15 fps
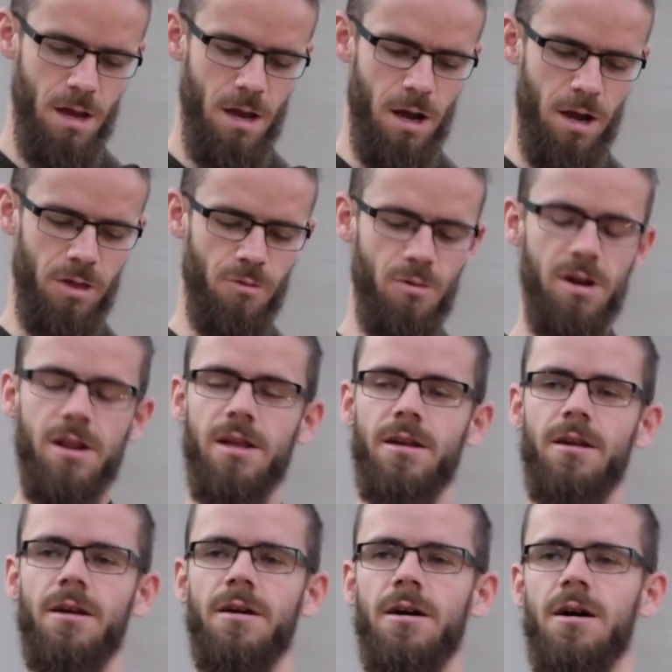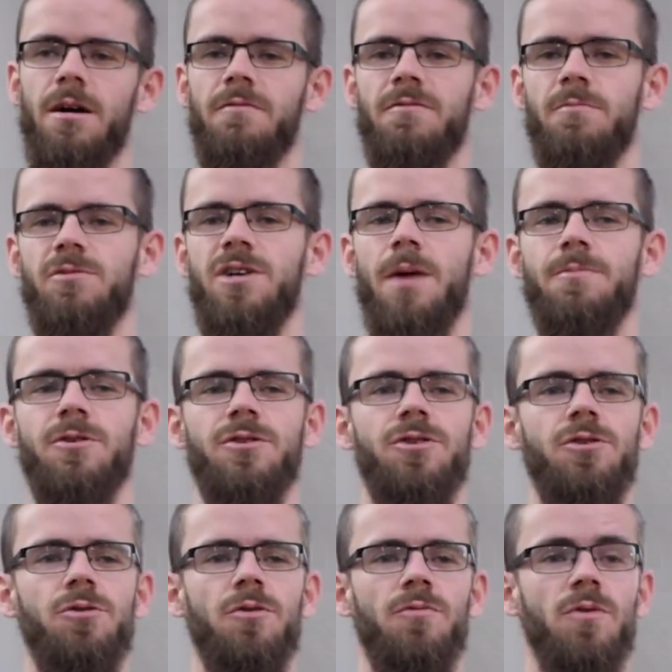Uh, the reading uh, from chapter
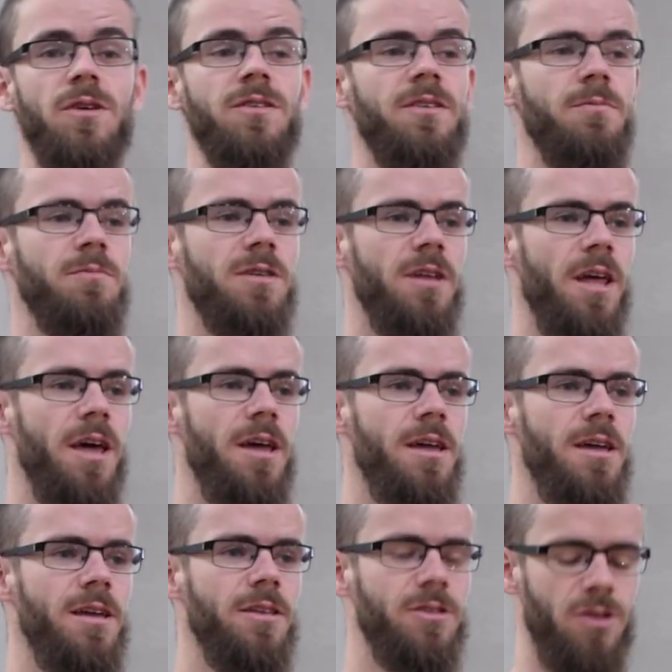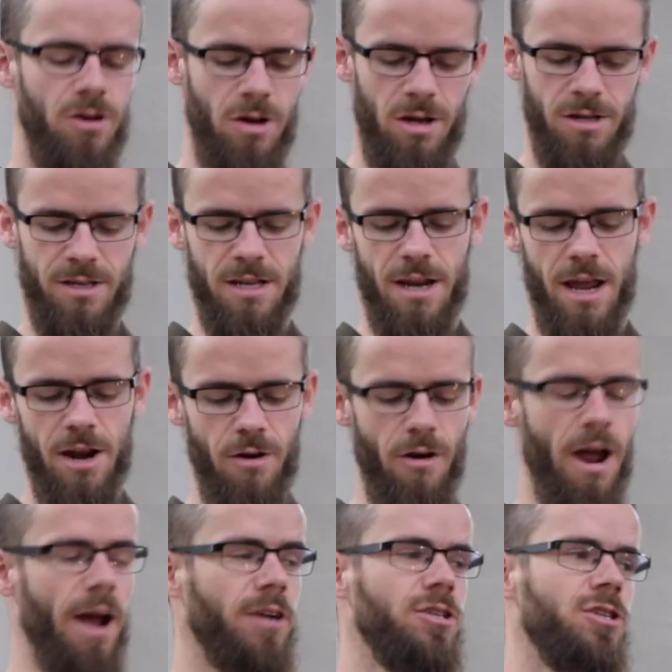2 of Wisdom today is an
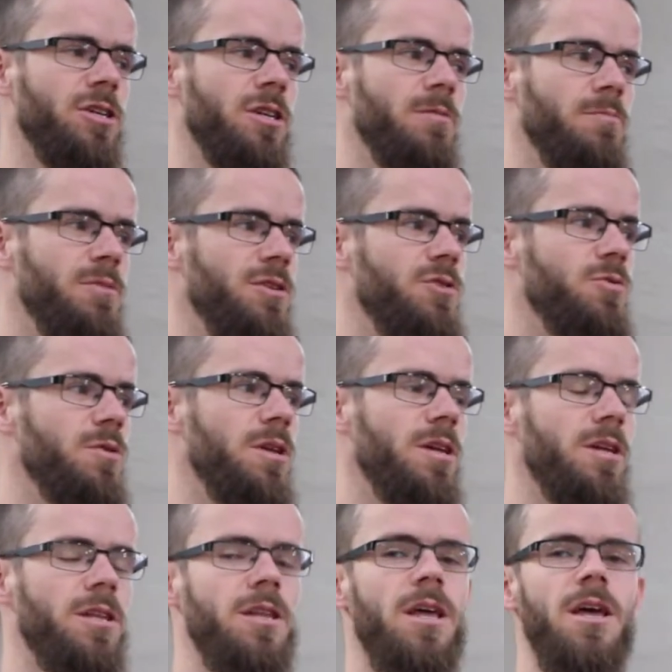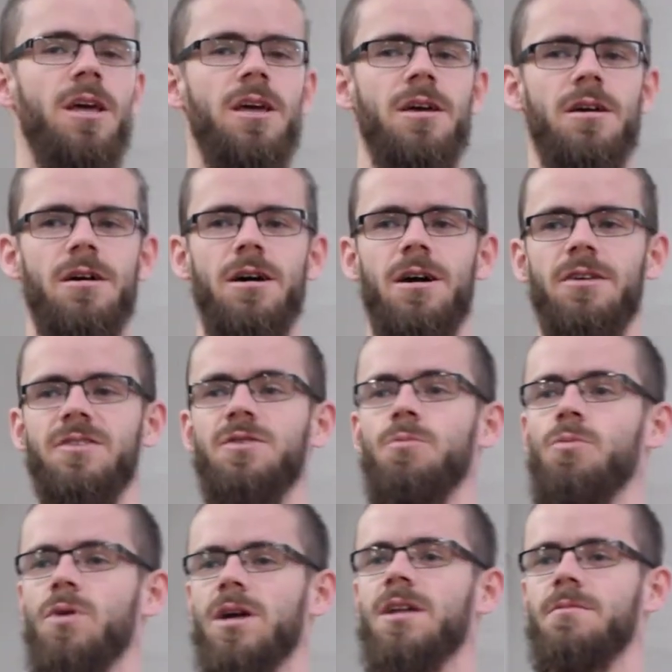interaction between uh,
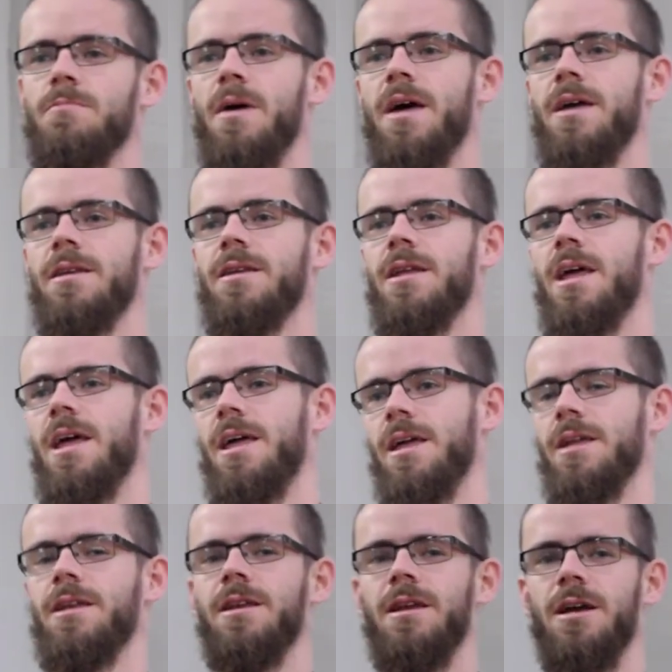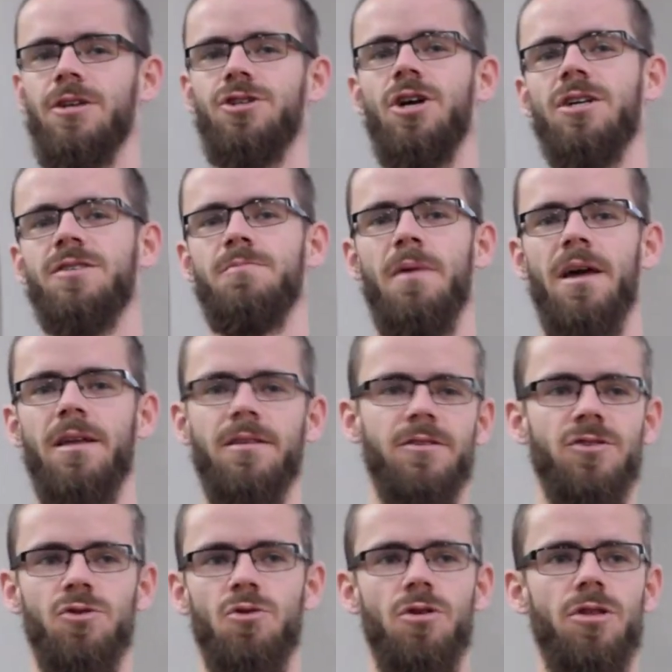some wicked men and a just man,
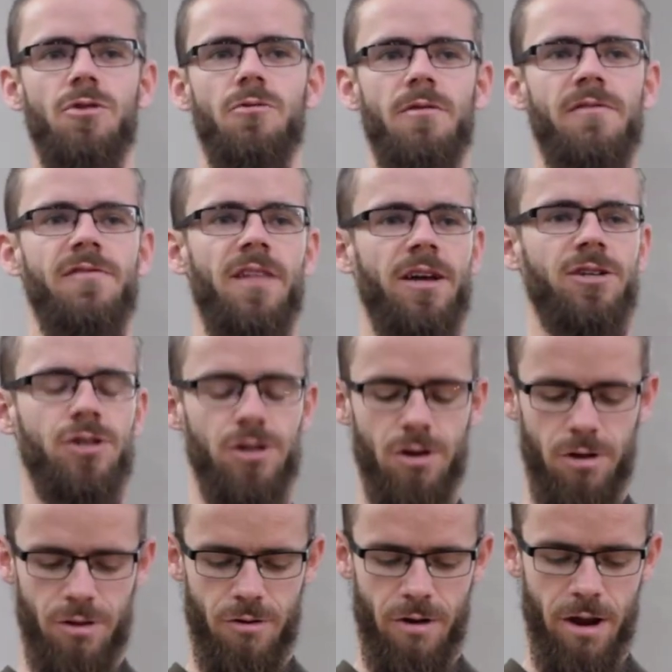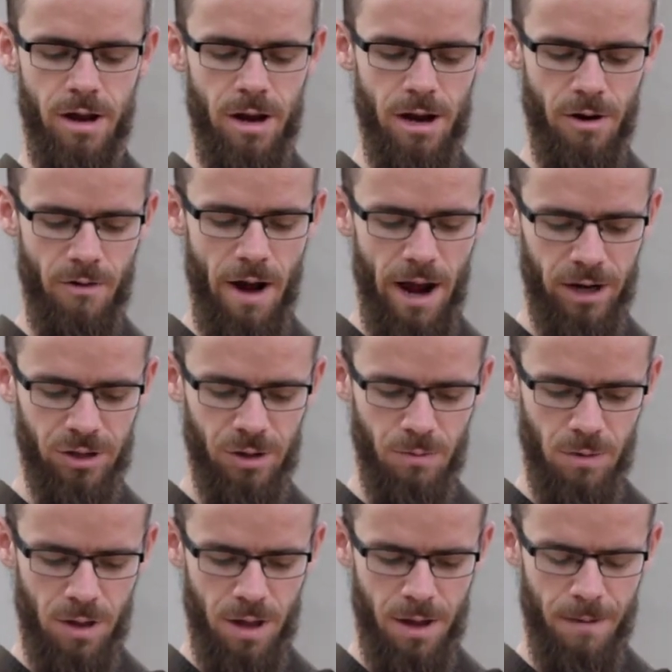sort of the reflection on their interaction
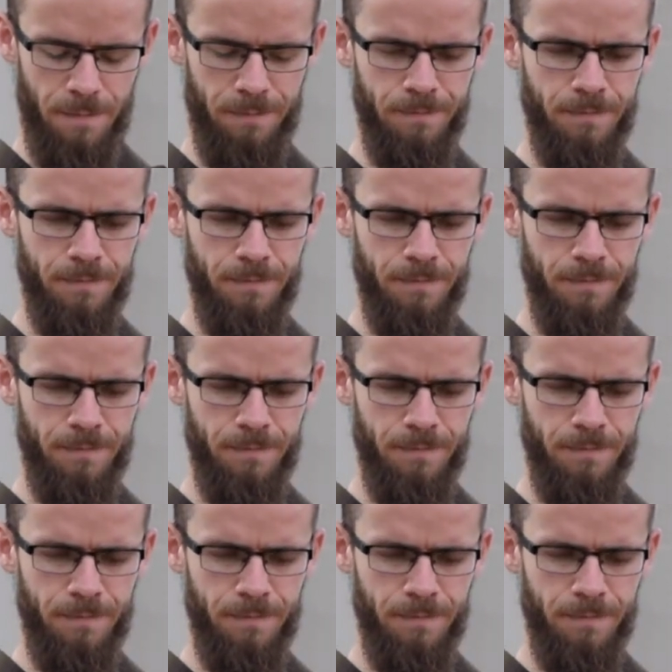with him.